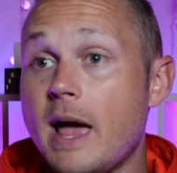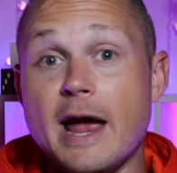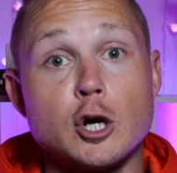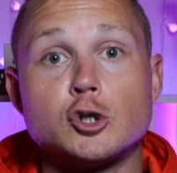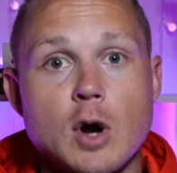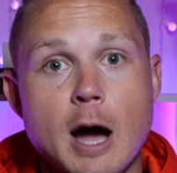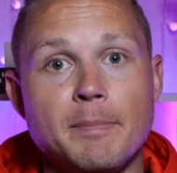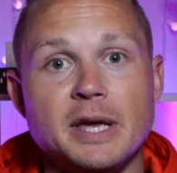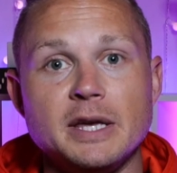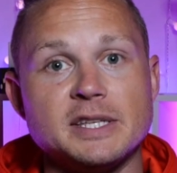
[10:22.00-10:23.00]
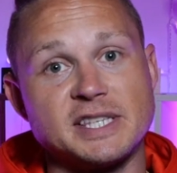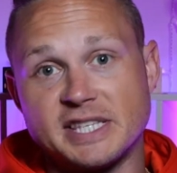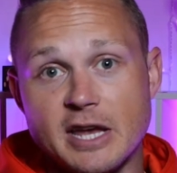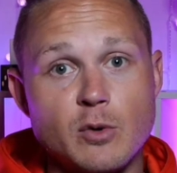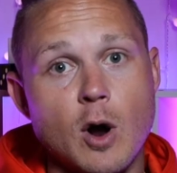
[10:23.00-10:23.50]
airdropping
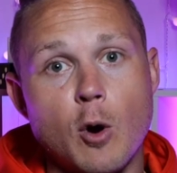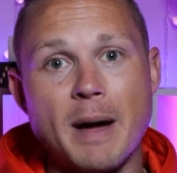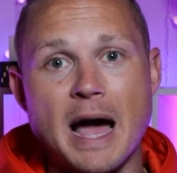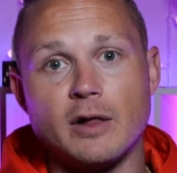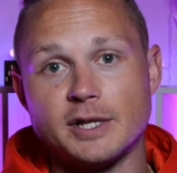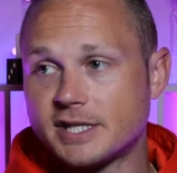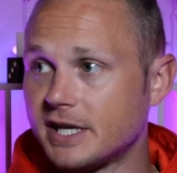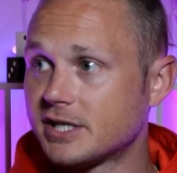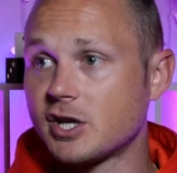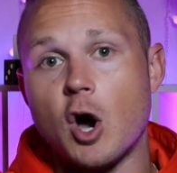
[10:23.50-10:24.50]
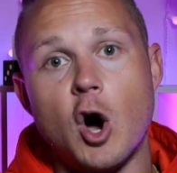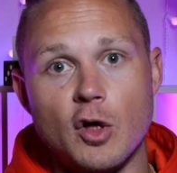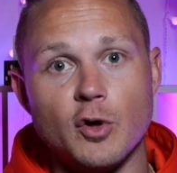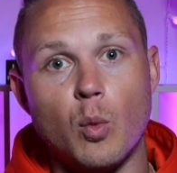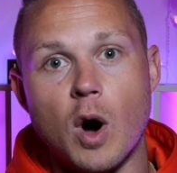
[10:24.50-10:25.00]
zero balances to
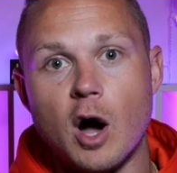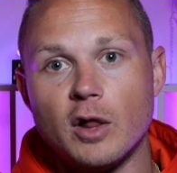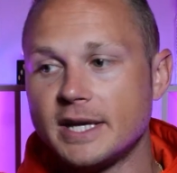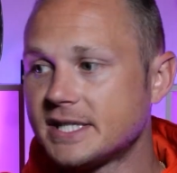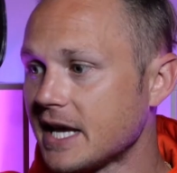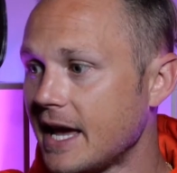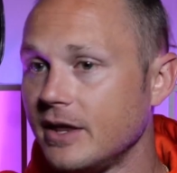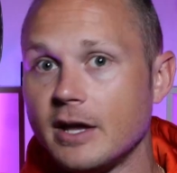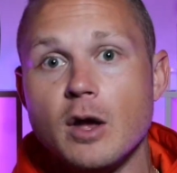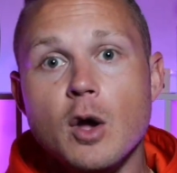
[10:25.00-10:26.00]
all the wallets. And then